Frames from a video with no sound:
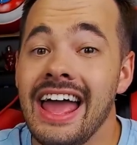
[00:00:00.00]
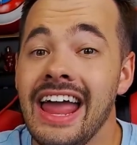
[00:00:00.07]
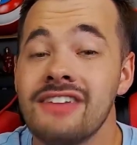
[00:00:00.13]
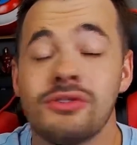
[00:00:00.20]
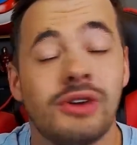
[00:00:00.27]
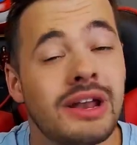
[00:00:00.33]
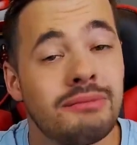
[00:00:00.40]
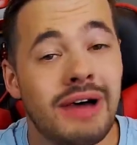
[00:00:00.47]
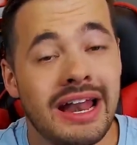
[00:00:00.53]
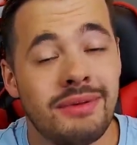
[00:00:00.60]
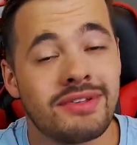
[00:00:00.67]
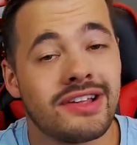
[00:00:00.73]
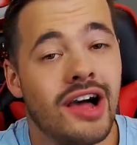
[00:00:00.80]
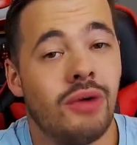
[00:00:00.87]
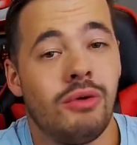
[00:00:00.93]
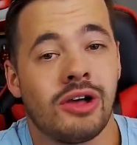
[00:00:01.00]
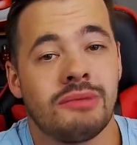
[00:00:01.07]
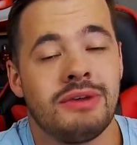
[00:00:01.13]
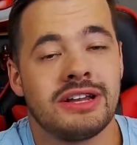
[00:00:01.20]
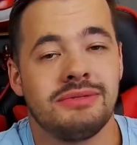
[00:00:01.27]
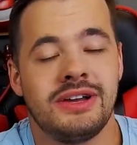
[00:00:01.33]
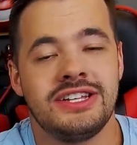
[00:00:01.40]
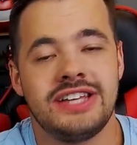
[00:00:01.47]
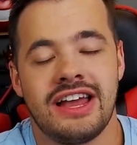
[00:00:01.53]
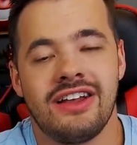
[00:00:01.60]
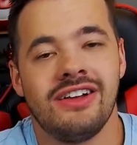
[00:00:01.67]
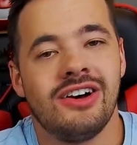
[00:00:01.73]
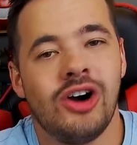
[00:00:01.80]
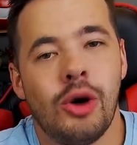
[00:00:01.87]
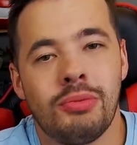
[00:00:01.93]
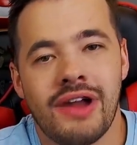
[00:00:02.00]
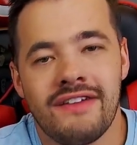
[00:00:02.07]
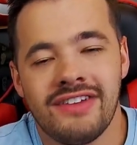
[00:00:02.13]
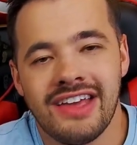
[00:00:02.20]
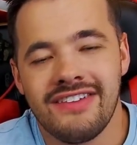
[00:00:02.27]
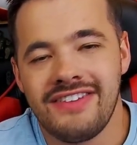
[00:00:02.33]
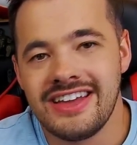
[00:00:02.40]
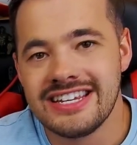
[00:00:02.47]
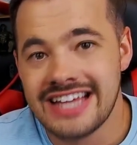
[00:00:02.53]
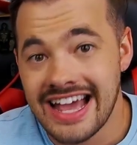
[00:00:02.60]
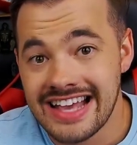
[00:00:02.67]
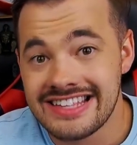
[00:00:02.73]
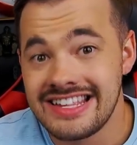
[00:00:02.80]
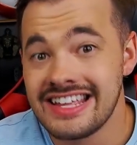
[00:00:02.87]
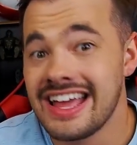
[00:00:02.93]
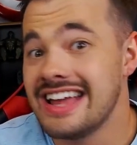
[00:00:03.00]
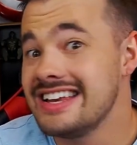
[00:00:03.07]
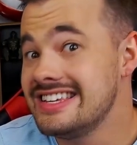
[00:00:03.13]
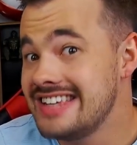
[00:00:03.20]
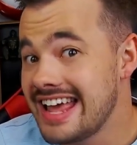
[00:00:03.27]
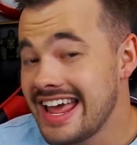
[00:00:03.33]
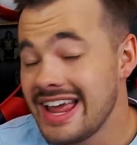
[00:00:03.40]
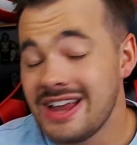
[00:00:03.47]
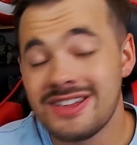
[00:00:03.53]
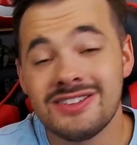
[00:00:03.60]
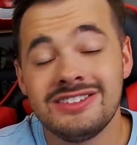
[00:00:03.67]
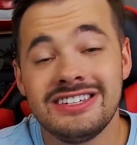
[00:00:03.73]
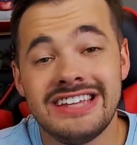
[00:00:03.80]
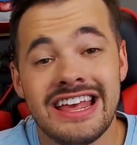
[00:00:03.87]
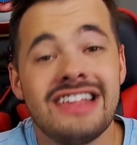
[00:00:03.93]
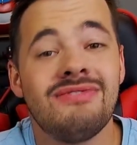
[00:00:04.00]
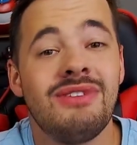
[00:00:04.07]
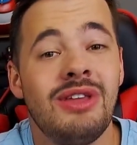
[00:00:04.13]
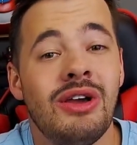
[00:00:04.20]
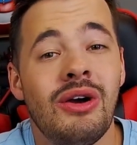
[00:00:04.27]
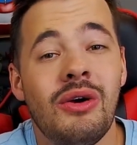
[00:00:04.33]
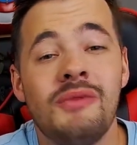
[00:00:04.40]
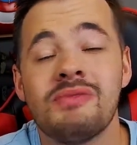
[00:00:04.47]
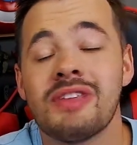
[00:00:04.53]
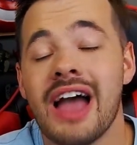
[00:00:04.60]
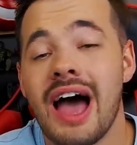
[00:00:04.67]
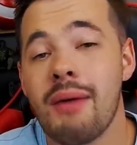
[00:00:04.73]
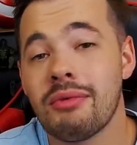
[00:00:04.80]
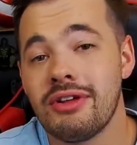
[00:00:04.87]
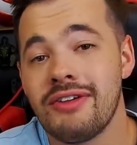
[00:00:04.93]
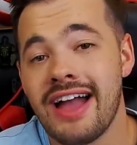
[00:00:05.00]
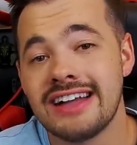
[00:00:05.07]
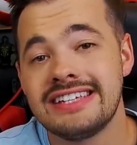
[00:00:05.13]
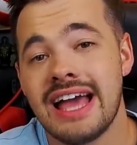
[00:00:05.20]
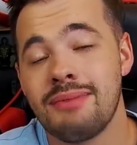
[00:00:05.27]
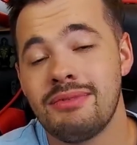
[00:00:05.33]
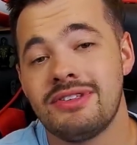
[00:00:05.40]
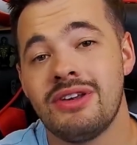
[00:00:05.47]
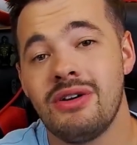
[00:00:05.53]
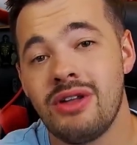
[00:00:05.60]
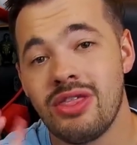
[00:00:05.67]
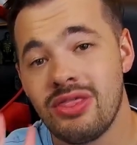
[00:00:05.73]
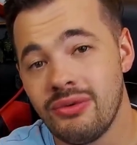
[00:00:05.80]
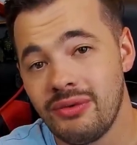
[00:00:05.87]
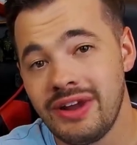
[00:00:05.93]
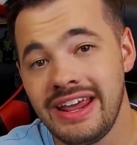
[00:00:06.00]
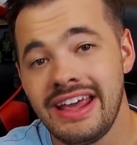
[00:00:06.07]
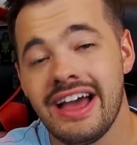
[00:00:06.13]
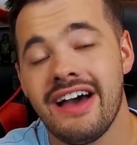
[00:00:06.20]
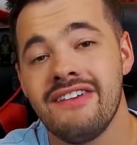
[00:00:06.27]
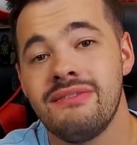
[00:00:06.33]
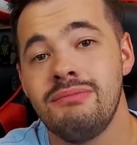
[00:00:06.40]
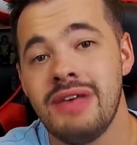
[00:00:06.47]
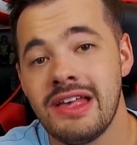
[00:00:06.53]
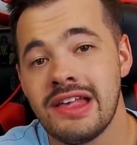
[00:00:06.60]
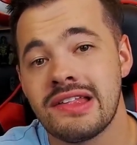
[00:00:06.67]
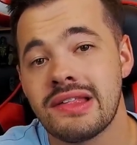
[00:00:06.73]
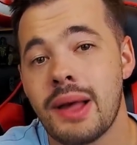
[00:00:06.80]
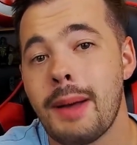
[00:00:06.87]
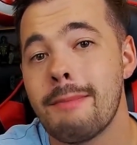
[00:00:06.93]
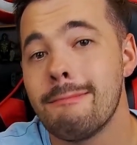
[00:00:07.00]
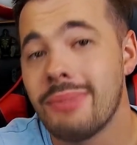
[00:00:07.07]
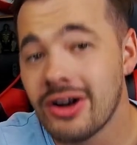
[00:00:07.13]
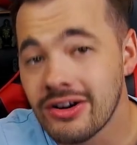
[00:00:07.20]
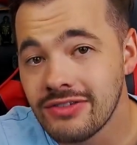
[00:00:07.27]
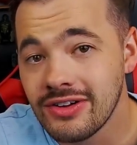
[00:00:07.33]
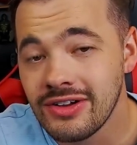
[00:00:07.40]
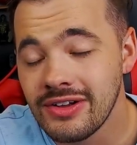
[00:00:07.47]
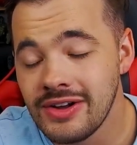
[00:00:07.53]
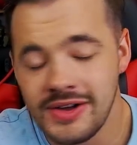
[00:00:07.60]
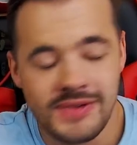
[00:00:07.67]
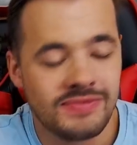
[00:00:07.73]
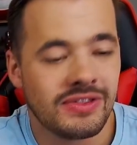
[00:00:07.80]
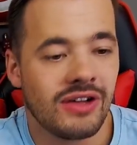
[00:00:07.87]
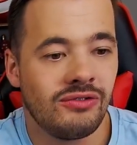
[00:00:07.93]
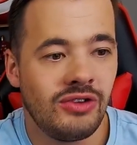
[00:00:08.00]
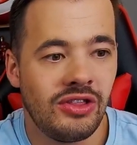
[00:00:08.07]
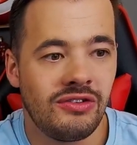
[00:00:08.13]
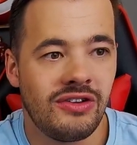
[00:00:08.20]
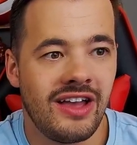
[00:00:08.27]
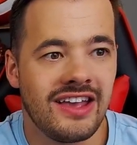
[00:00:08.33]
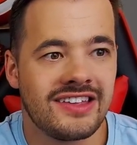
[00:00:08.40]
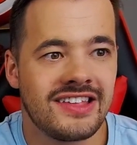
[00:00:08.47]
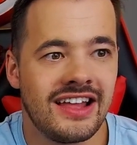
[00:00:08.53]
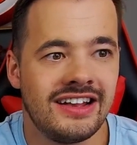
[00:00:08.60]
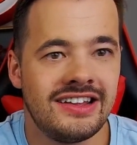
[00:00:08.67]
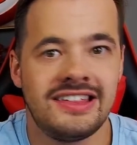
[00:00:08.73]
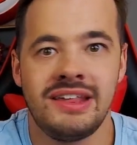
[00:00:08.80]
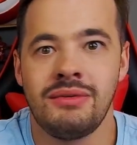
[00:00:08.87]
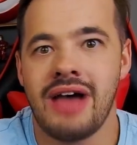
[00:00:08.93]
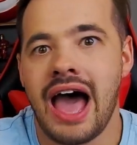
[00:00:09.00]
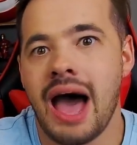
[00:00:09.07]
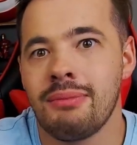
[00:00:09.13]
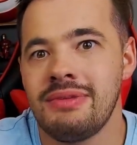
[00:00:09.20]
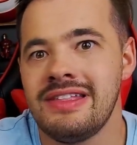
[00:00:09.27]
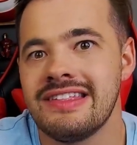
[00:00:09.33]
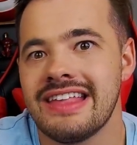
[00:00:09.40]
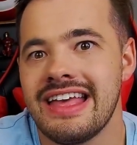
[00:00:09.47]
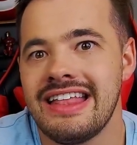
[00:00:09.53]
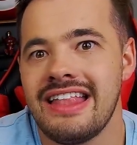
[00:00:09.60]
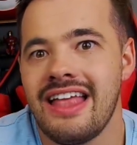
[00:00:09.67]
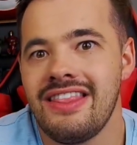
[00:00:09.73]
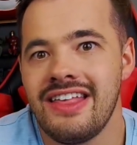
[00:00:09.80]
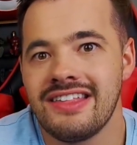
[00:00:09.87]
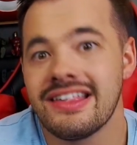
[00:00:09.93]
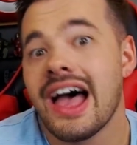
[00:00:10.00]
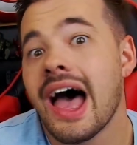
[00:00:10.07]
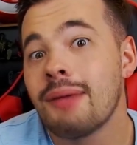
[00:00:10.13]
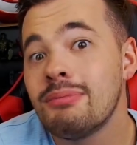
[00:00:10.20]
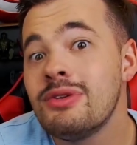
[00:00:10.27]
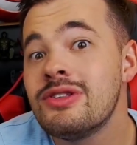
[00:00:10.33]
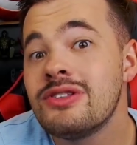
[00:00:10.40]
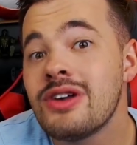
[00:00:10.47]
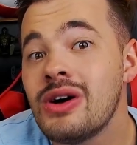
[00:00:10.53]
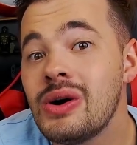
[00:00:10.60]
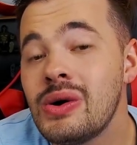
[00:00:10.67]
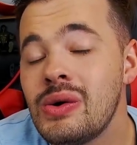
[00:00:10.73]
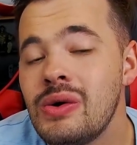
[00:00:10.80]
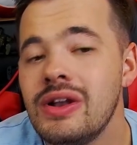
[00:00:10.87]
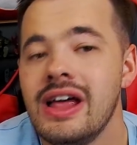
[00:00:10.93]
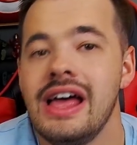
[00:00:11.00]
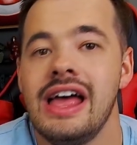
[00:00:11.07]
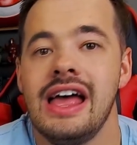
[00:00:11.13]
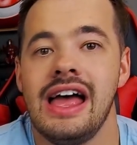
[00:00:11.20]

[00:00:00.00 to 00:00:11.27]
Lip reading: Hey everyone, my name is Kyle. Welcome back to my channel. I hope you're having a fantastic day. So today's video, I'm going to react to episode 3 of Miss Marvel. Really, really excited to see what happens in this episode